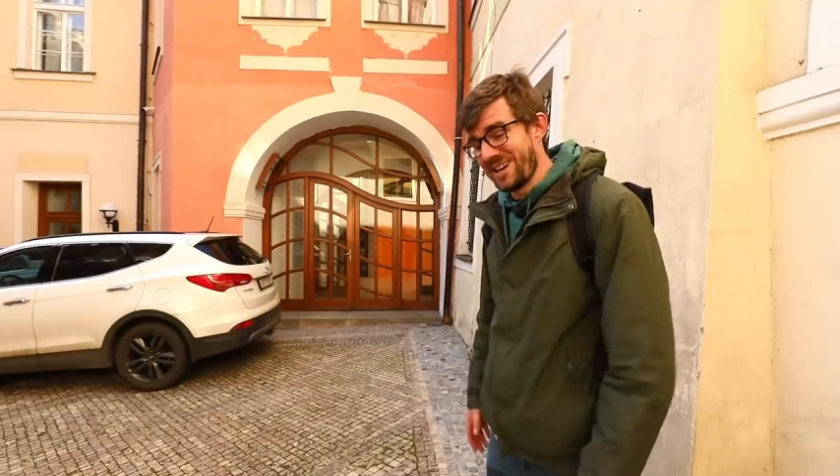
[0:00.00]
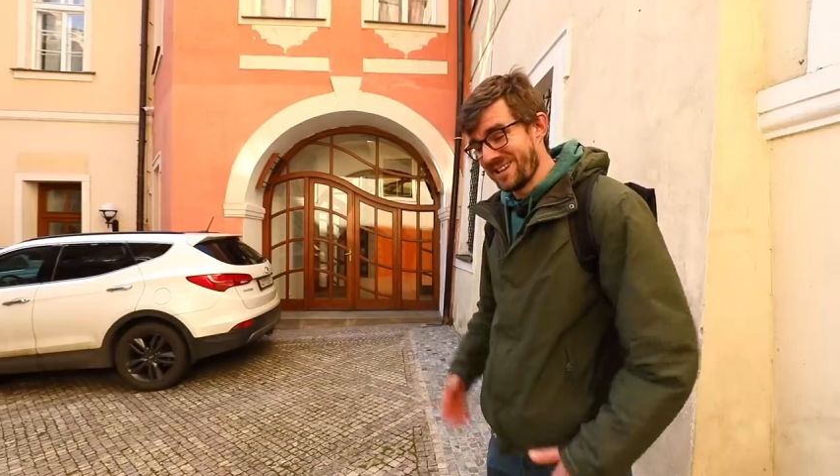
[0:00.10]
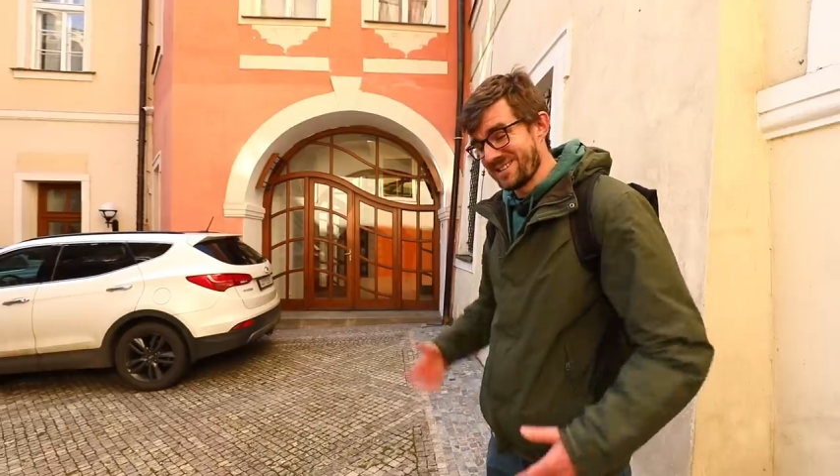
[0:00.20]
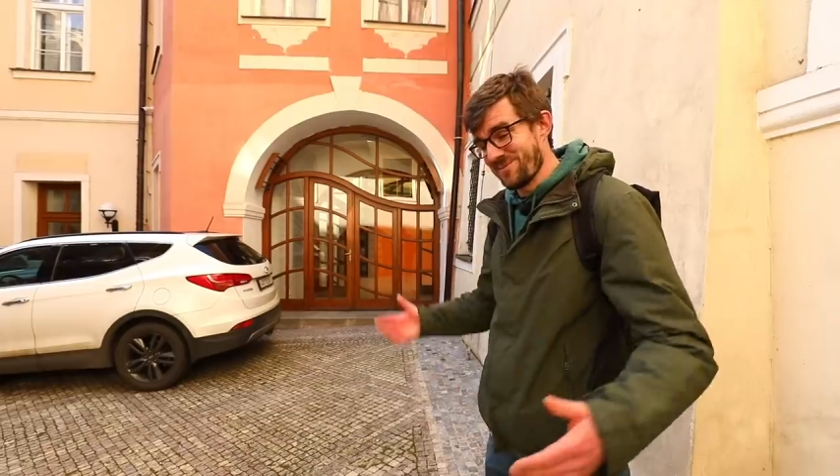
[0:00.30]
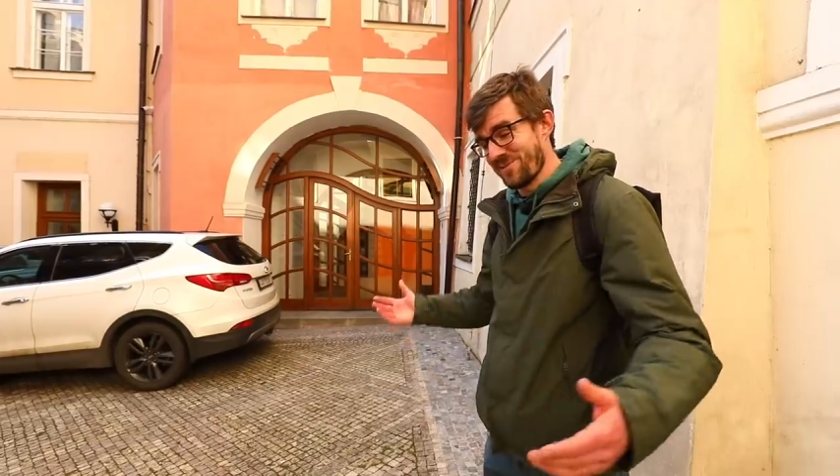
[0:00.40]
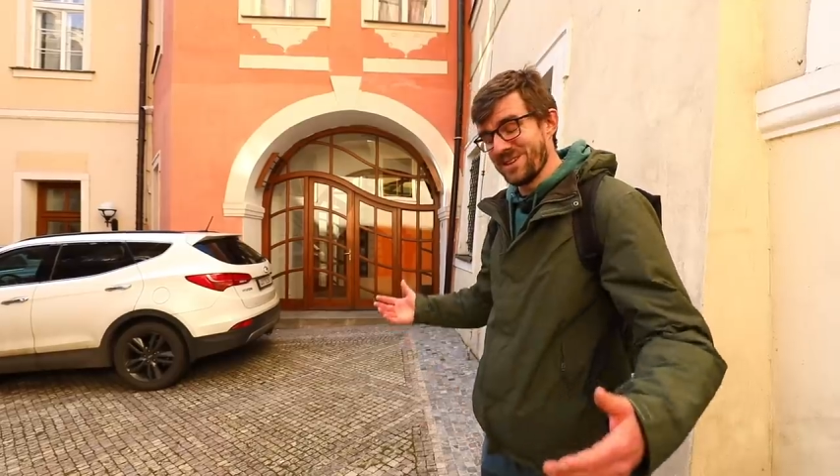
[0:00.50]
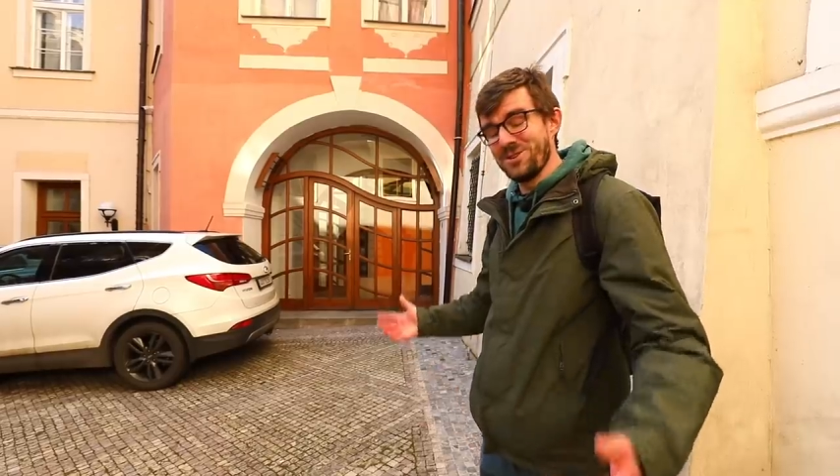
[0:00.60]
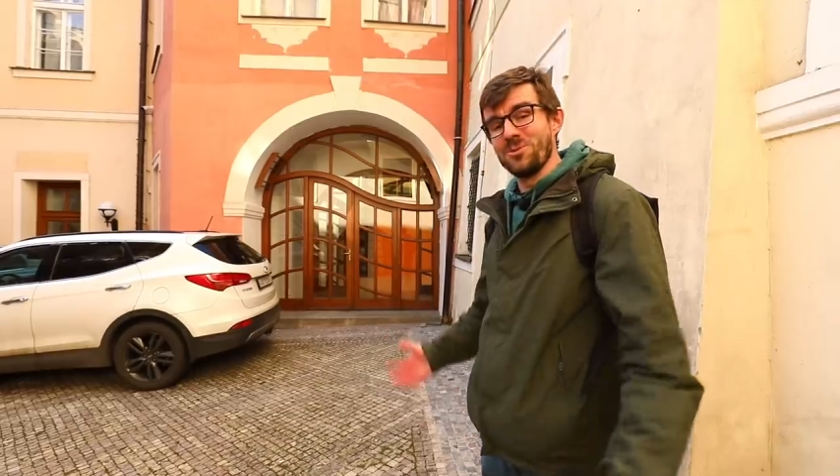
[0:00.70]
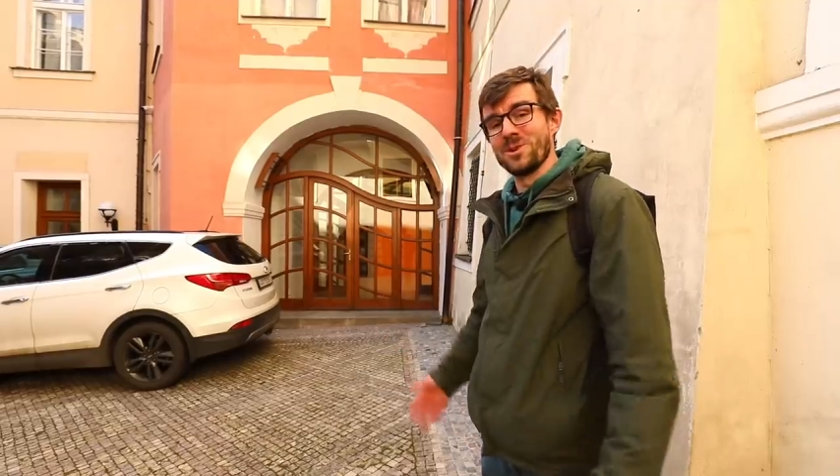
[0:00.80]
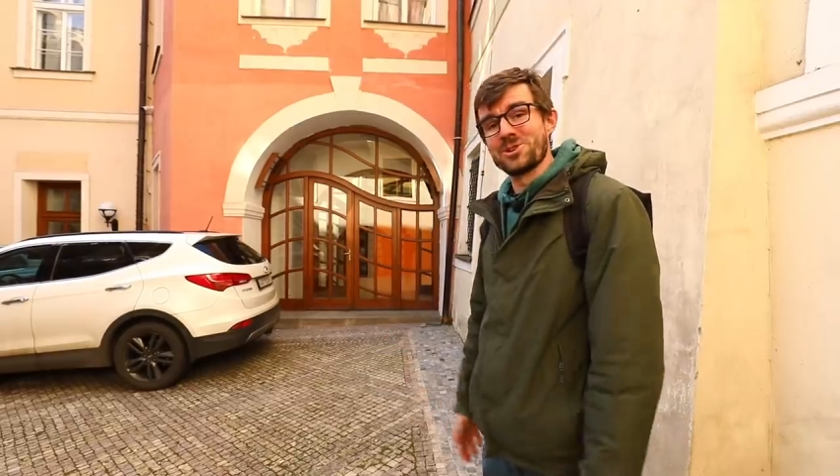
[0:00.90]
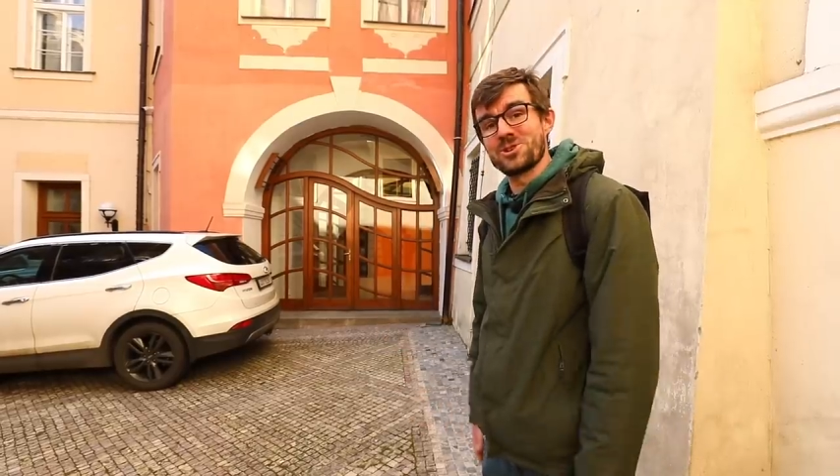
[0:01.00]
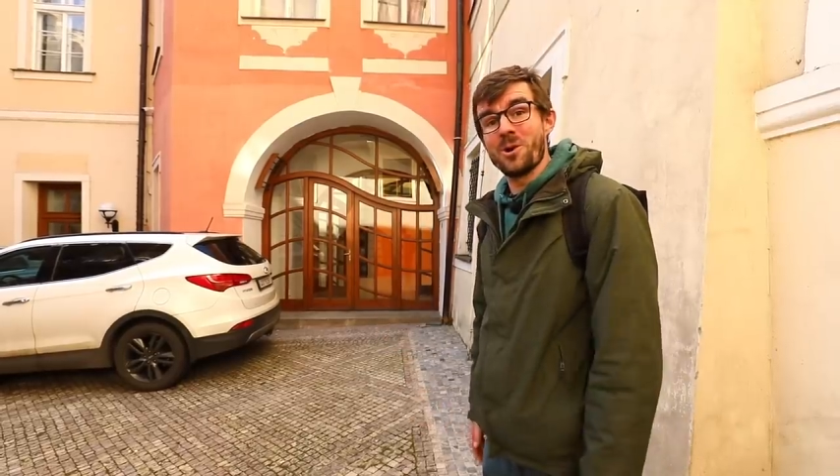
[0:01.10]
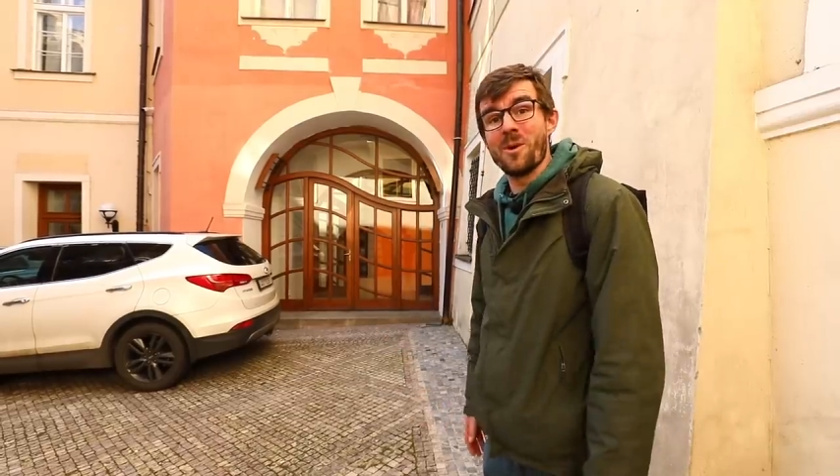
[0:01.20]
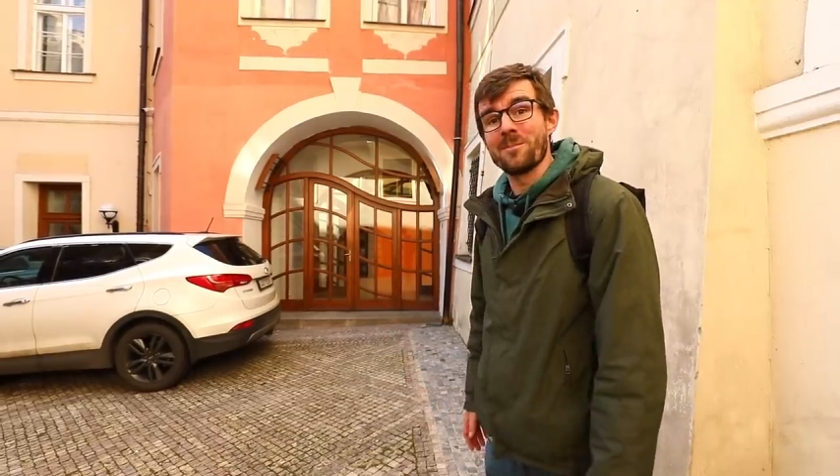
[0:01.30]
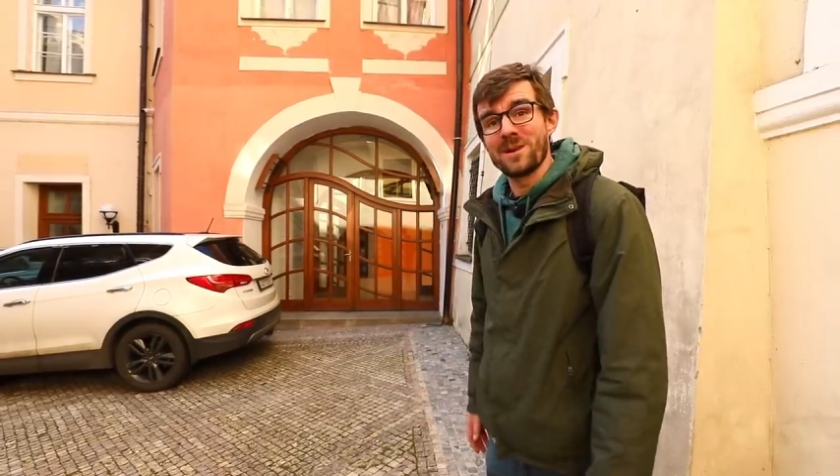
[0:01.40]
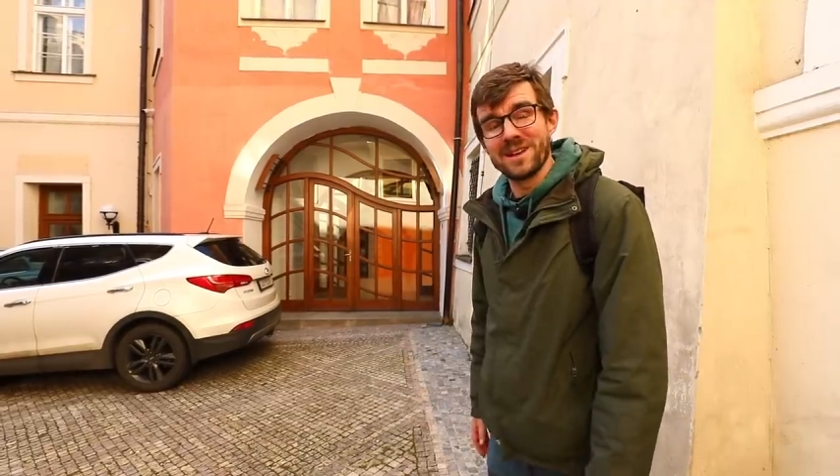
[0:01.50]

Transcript: uh, something new will show up